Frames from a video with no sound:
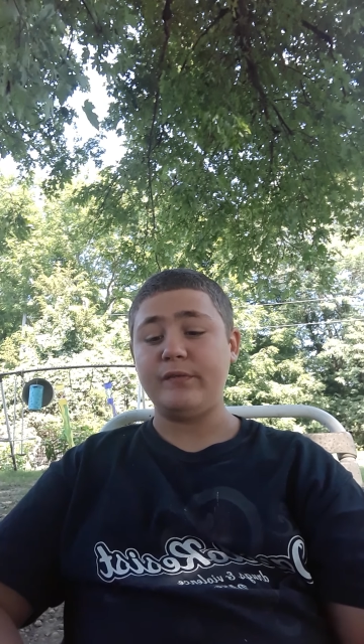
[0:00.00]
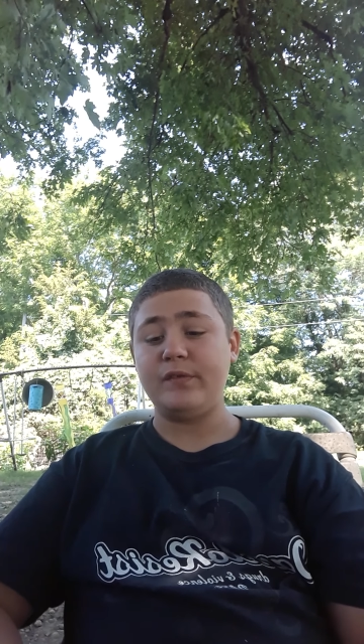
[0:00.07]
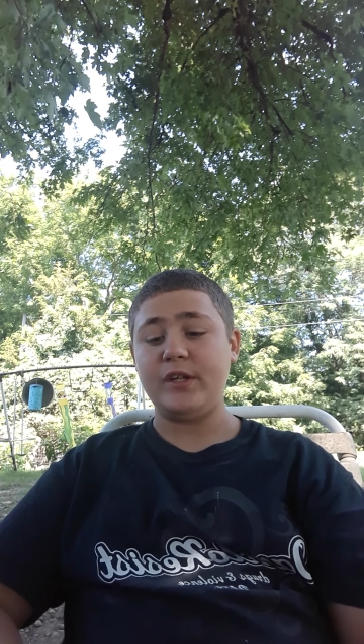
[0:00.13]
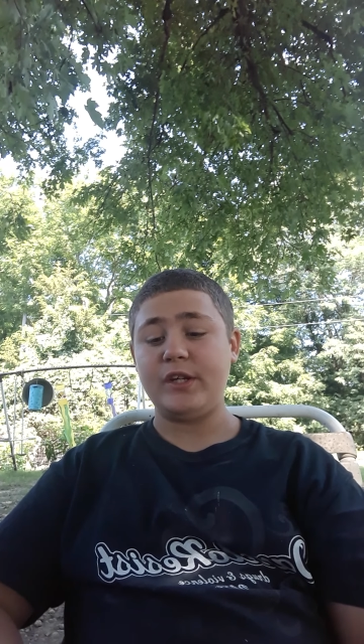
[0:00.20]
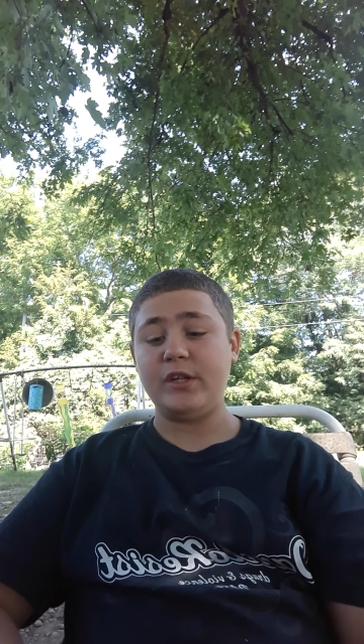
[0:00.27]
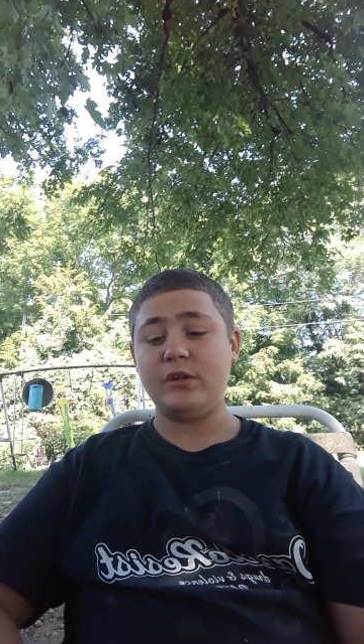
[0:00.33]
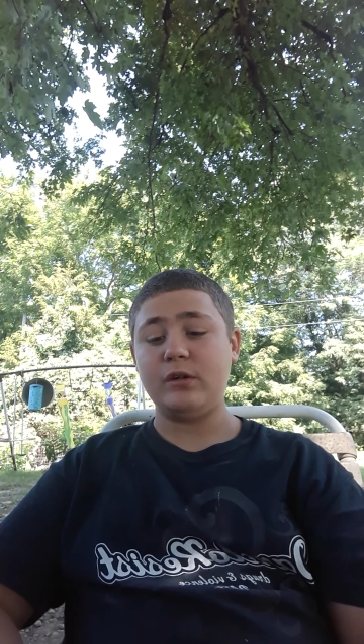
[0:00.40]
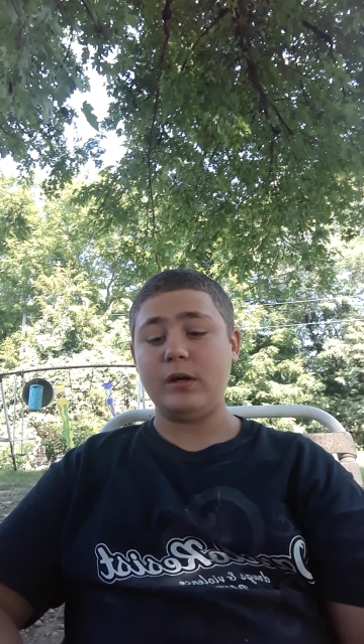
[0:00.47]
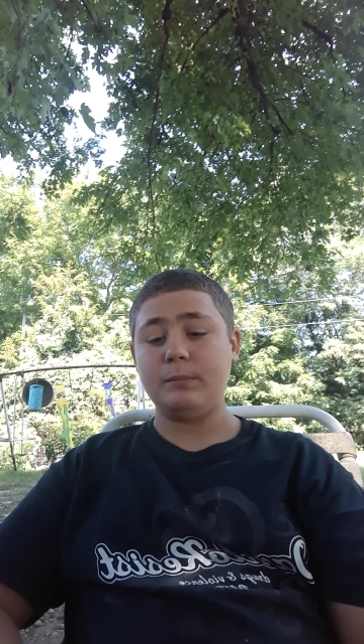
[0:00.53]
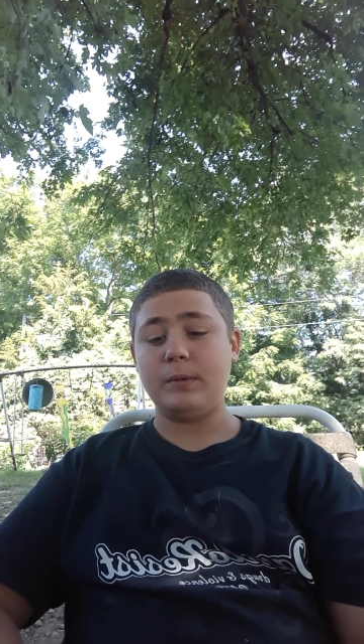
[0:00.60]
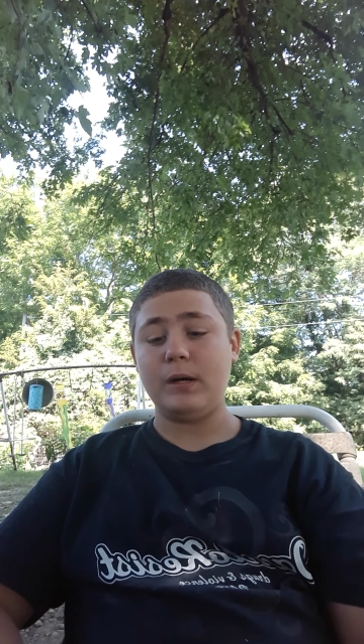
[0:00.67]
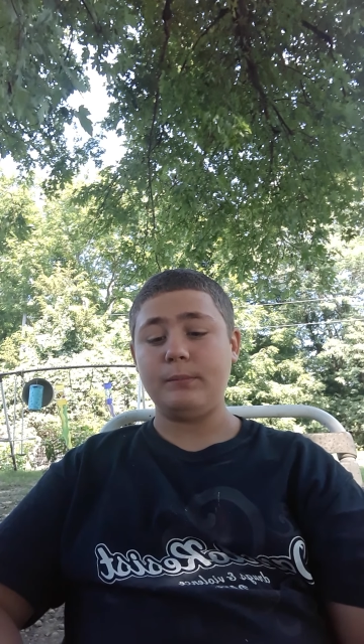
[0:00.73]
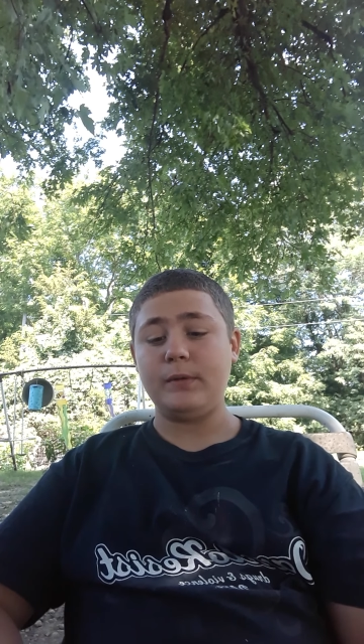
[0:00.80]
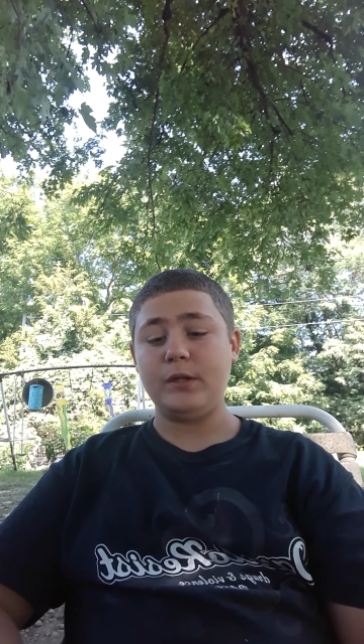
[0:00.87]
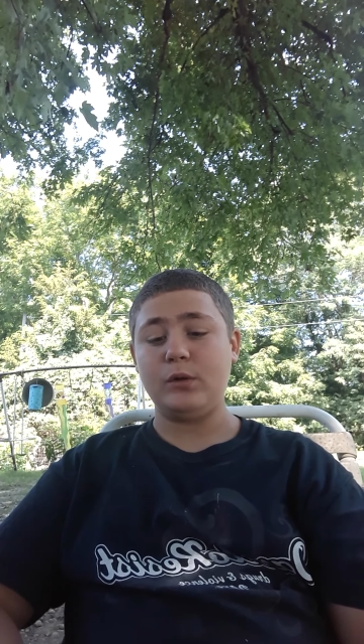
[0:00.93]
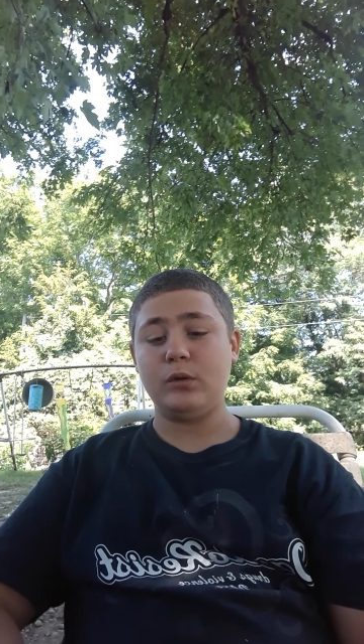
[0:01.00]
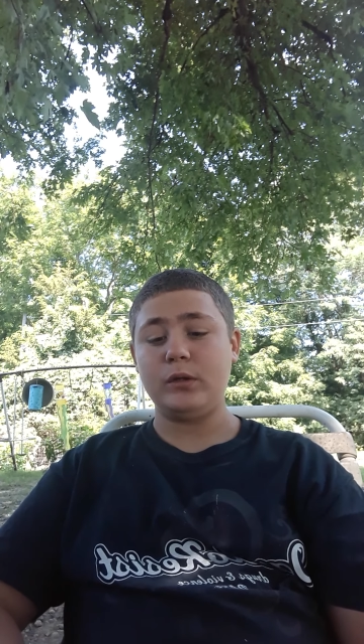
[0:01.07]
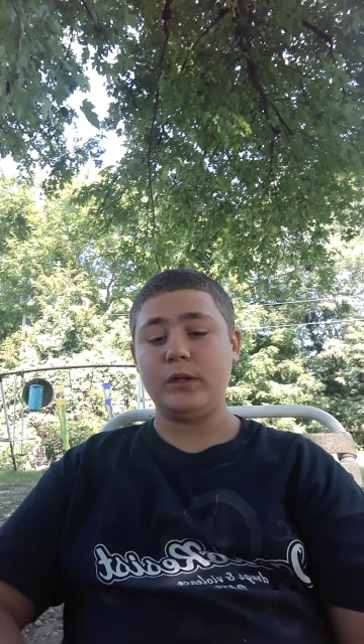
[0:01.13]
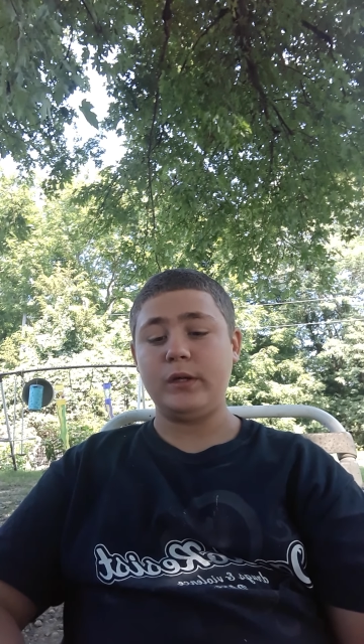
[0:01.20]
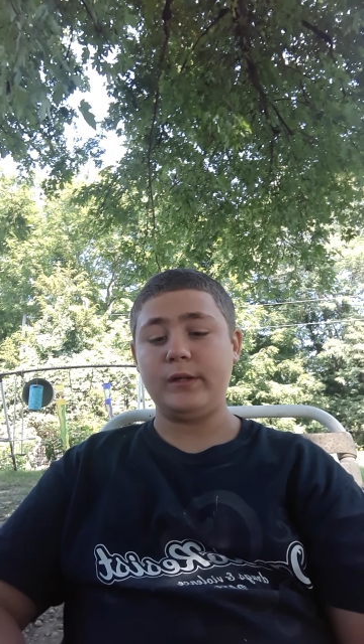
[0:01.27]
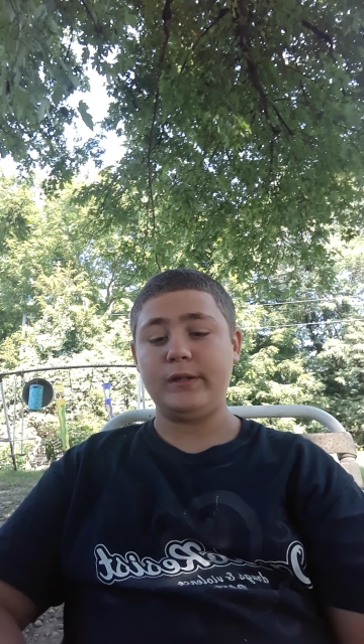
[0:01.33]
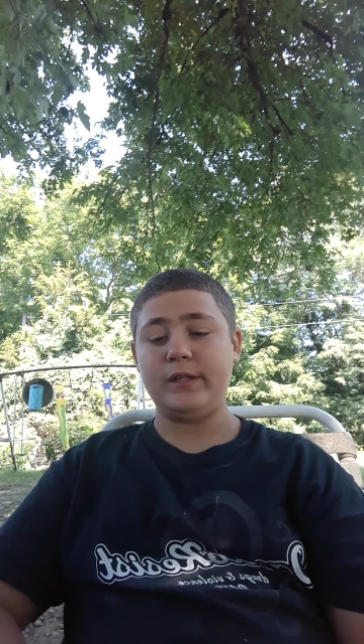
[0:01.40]
video about me going
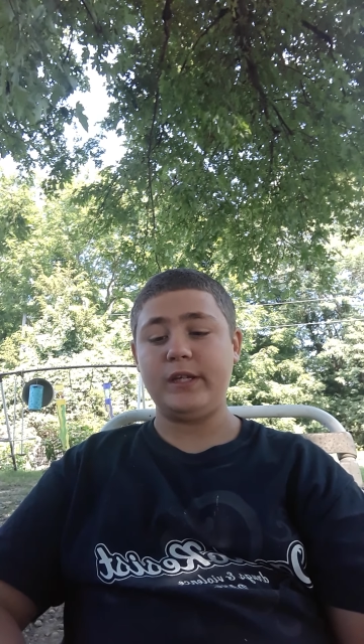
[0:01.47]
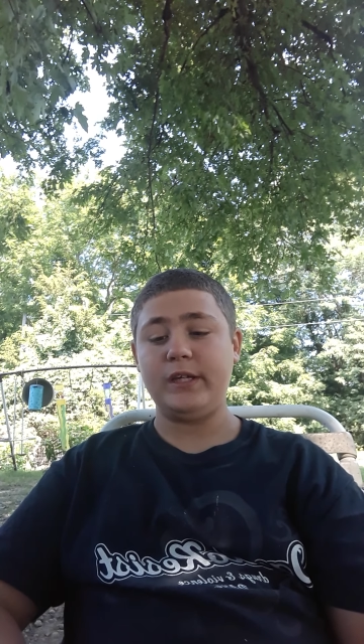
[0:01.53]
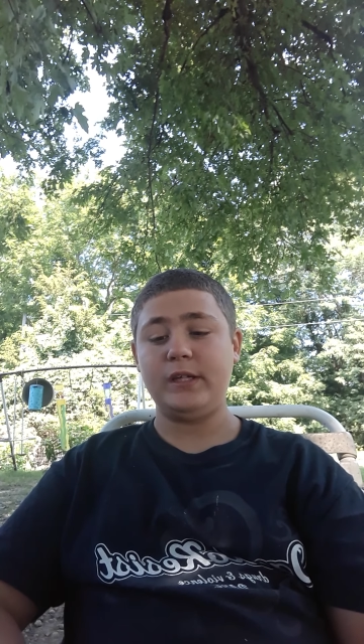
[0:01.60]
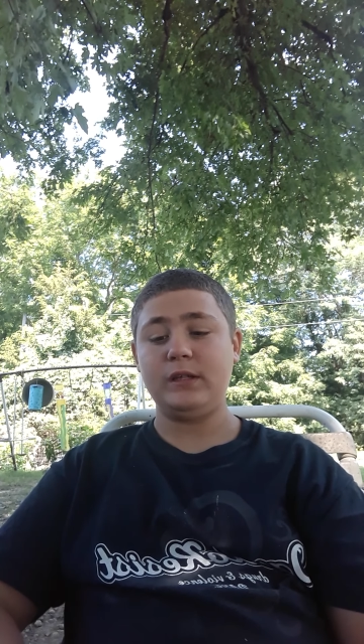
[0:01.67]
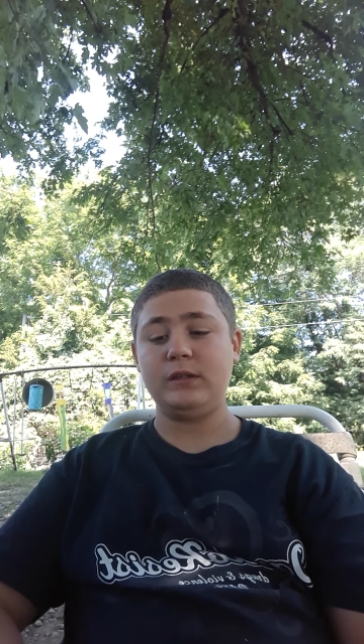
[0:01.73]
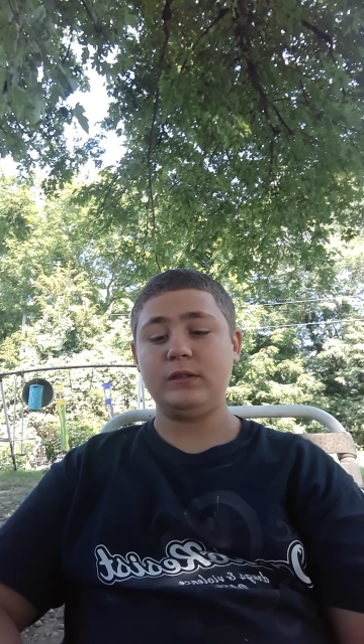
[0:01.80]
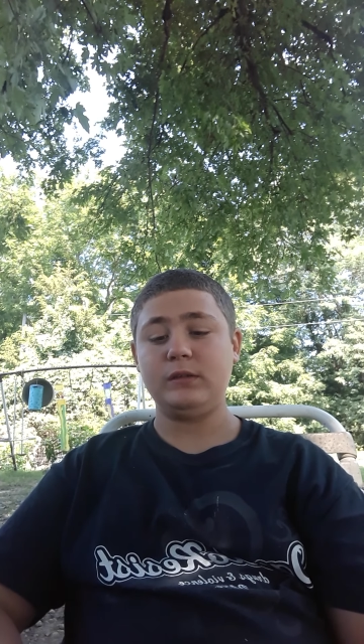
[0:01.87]
hunting.